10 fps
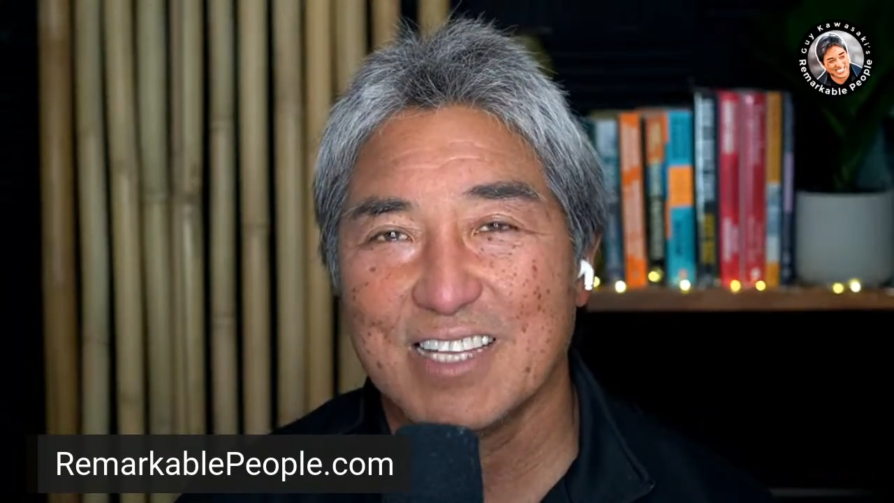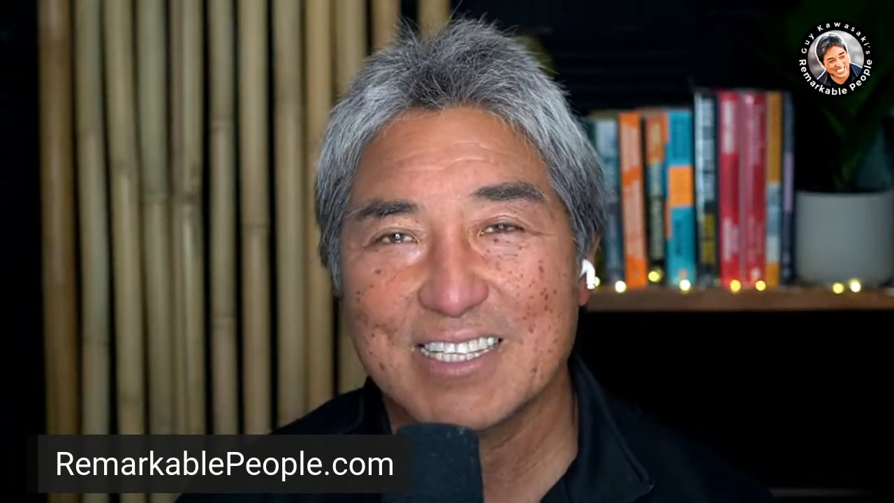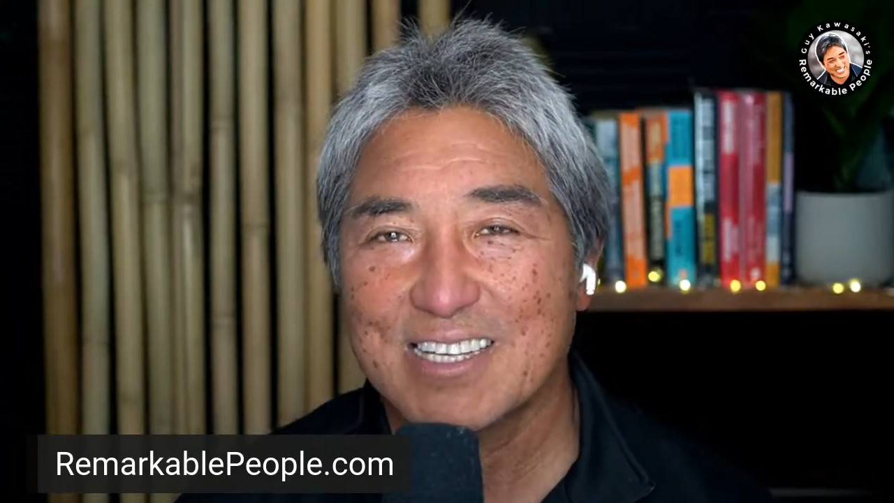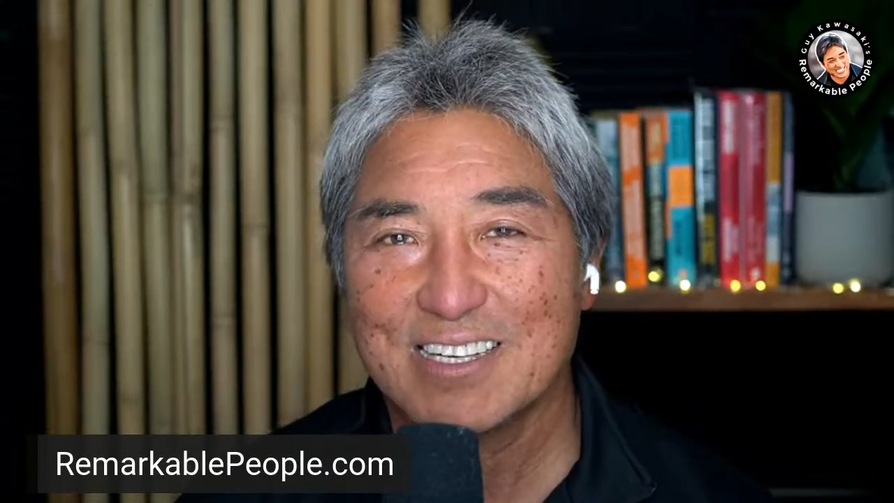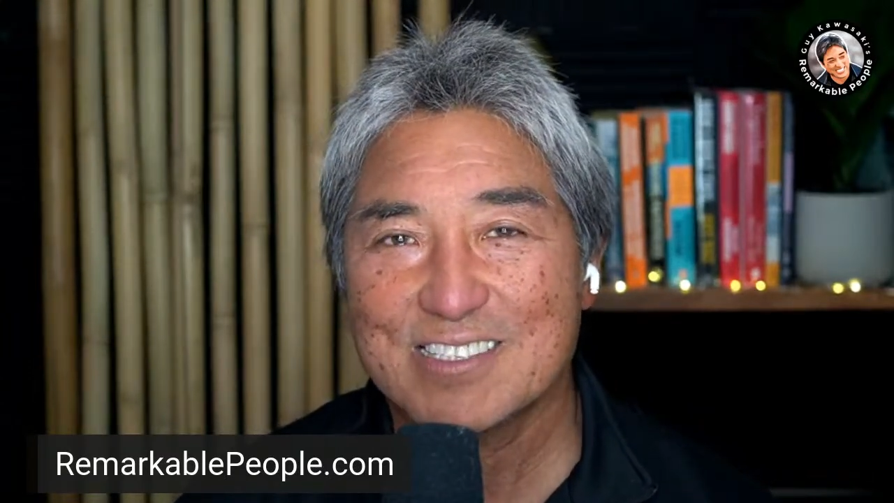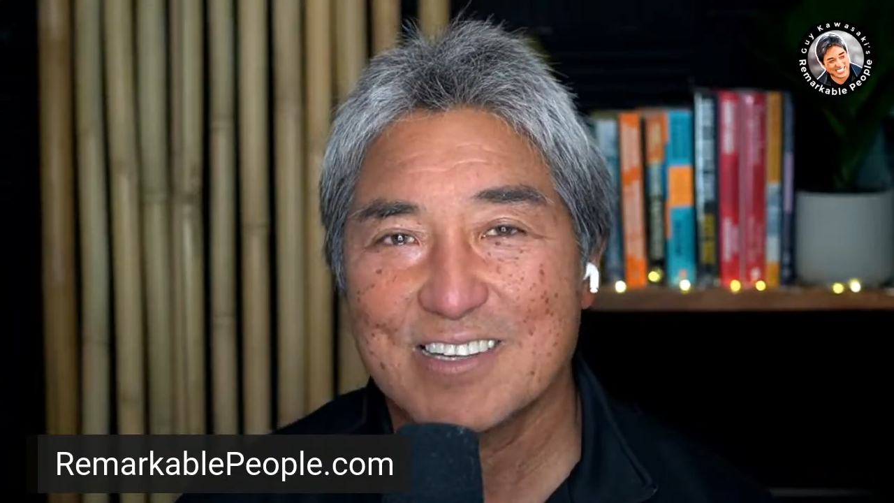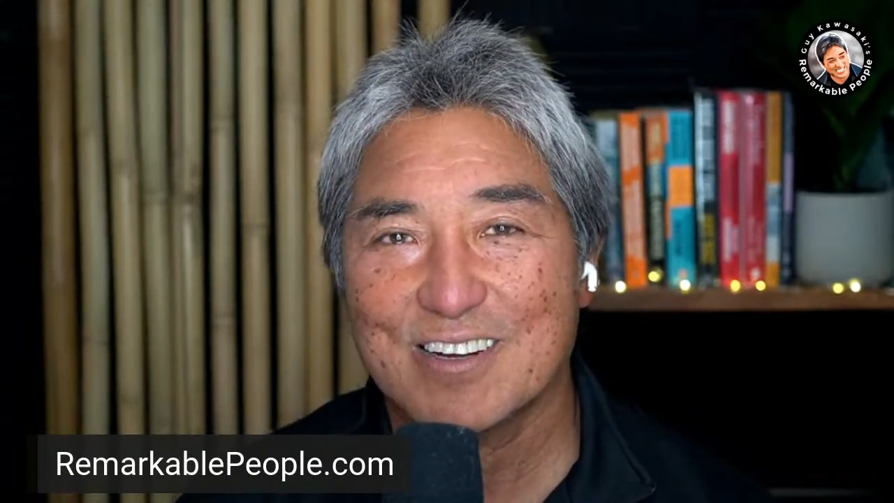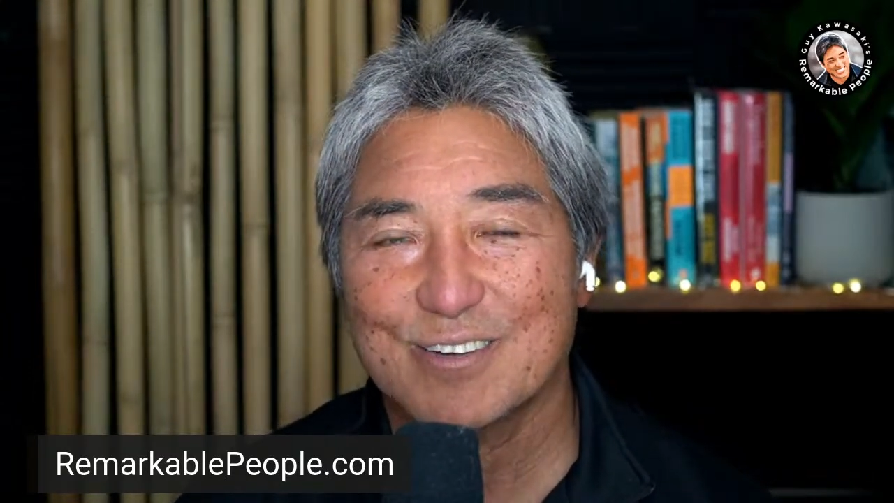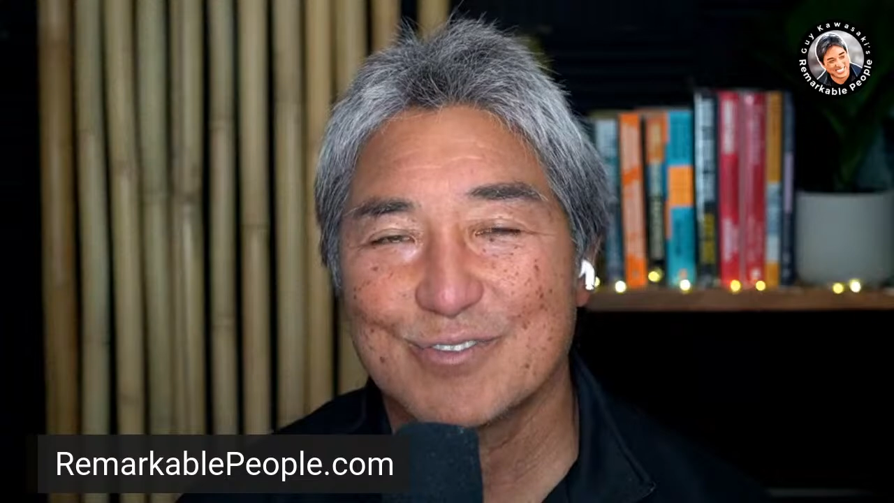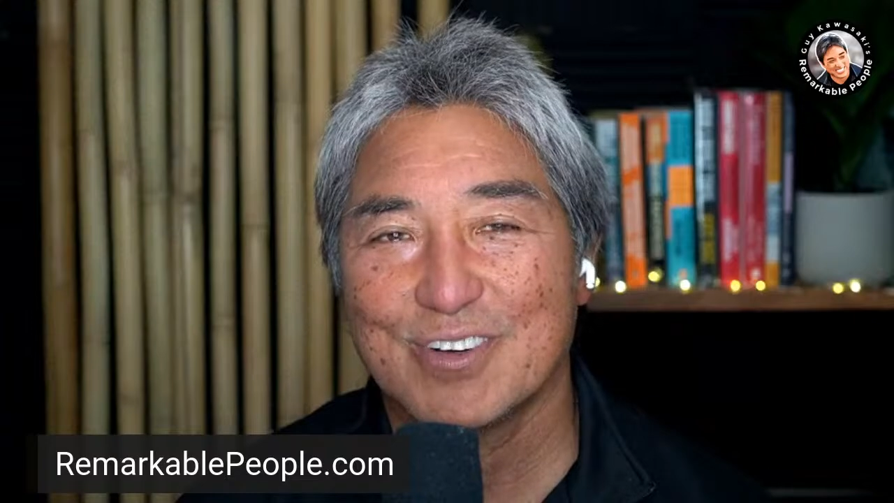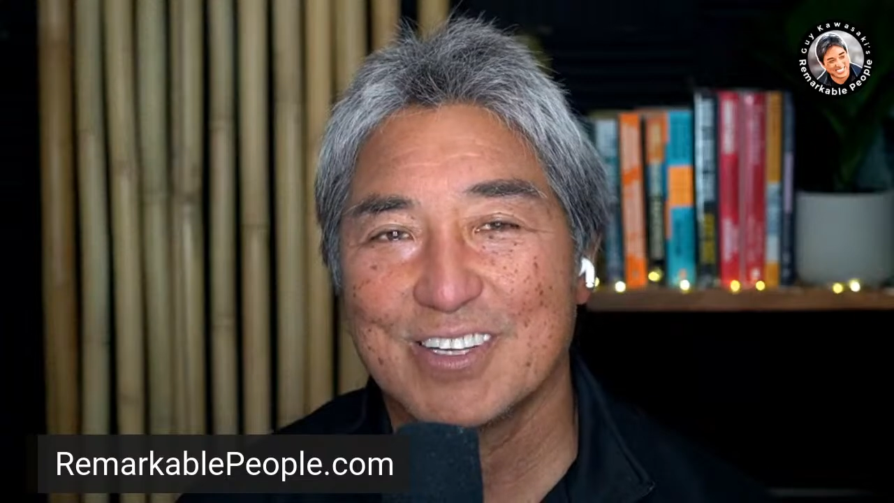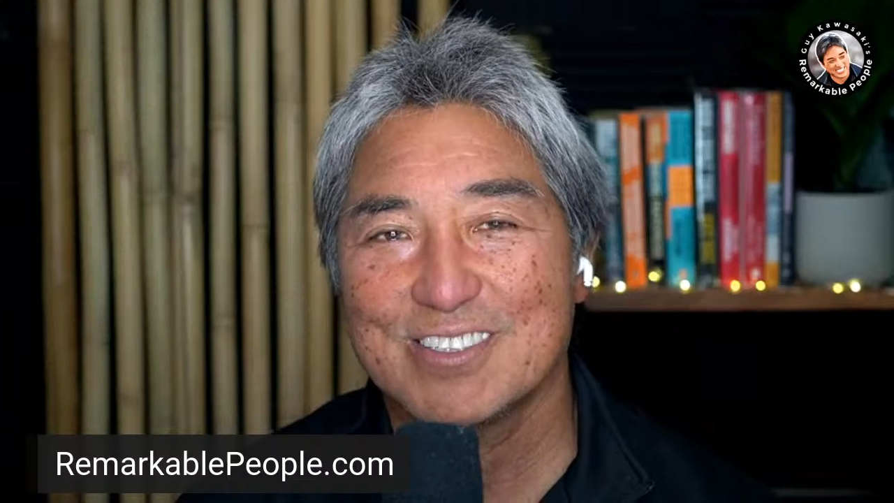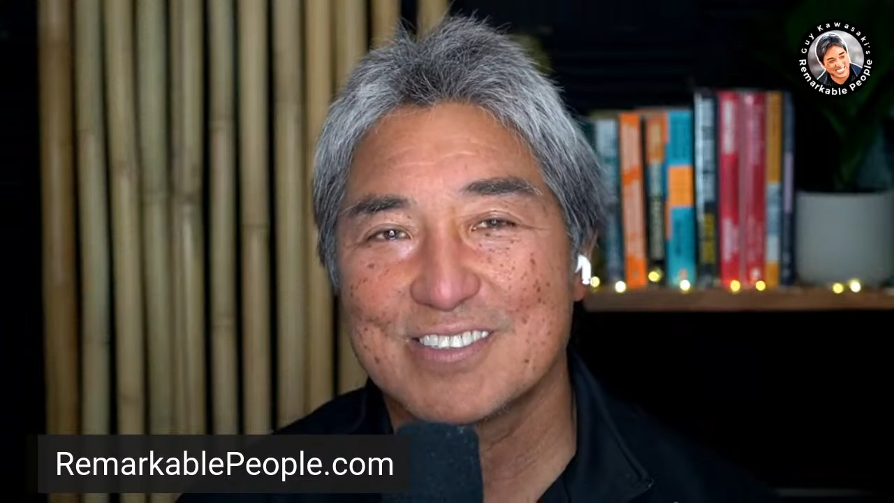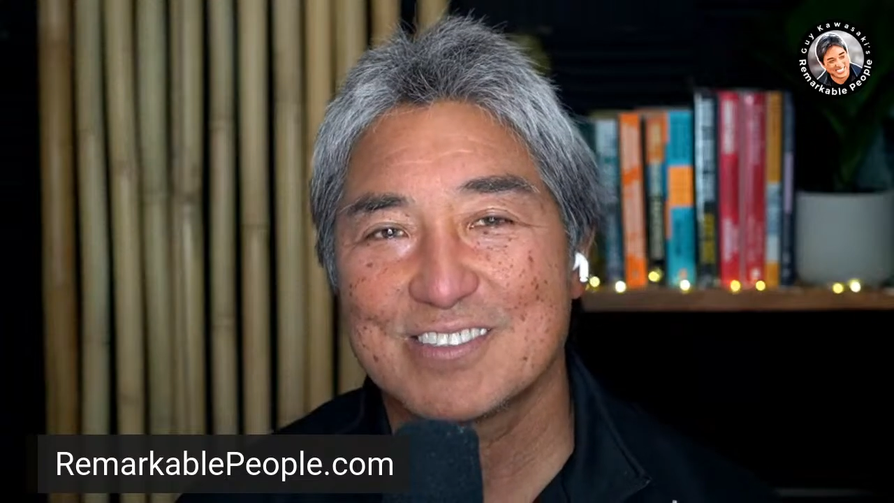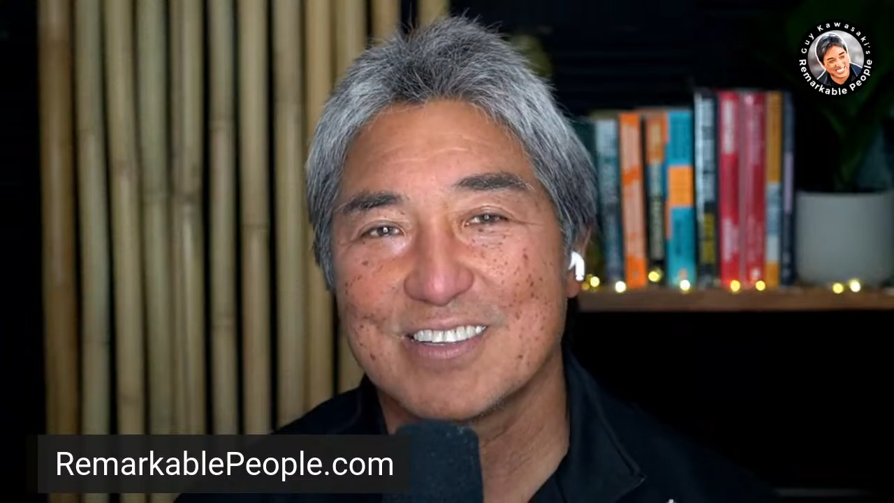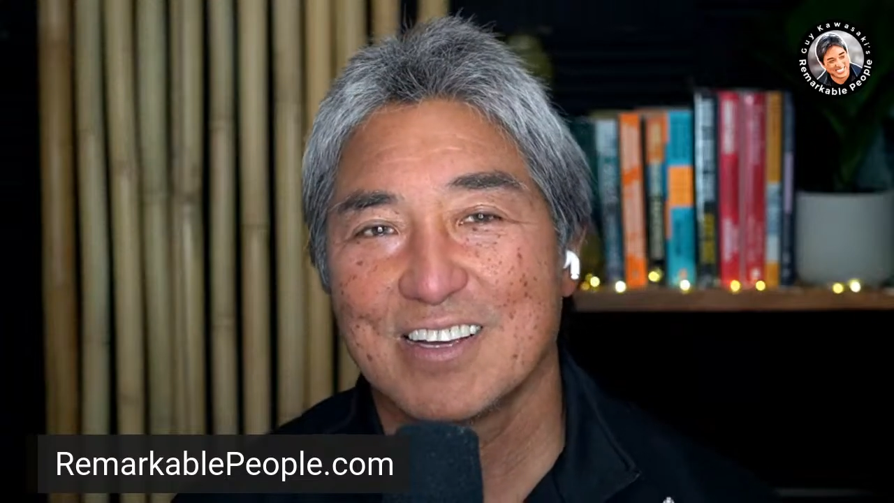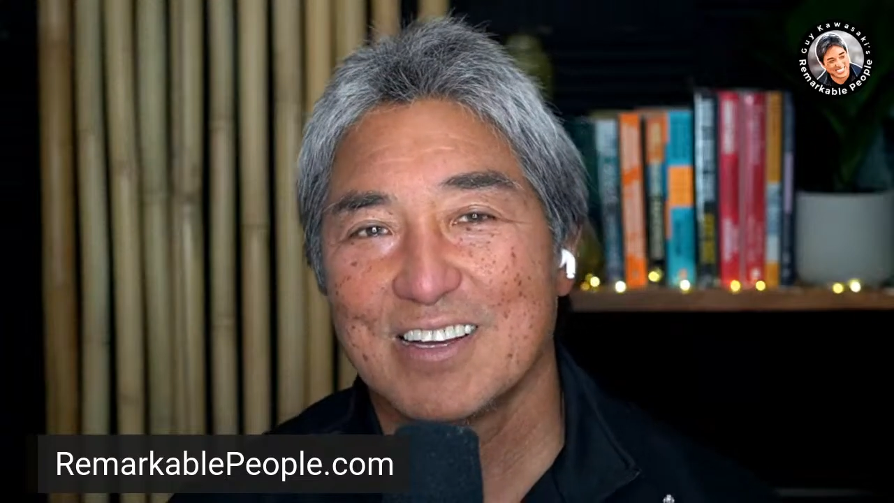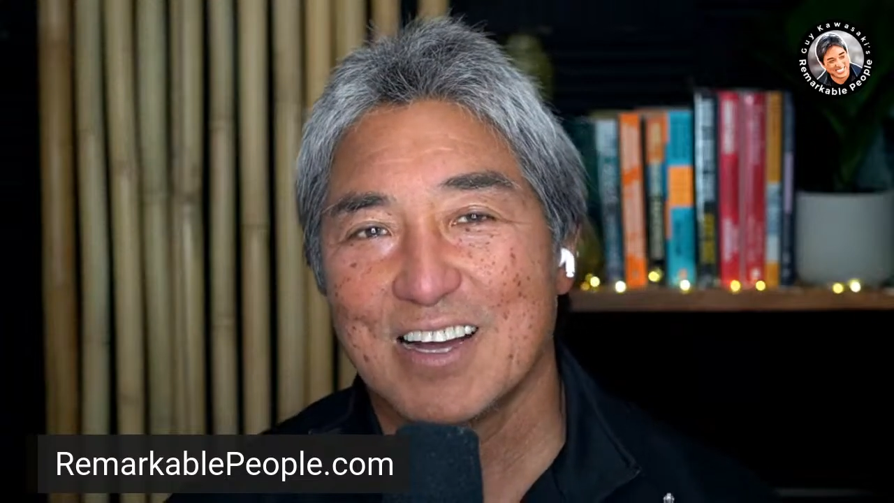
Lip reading: that kind of sacrifice.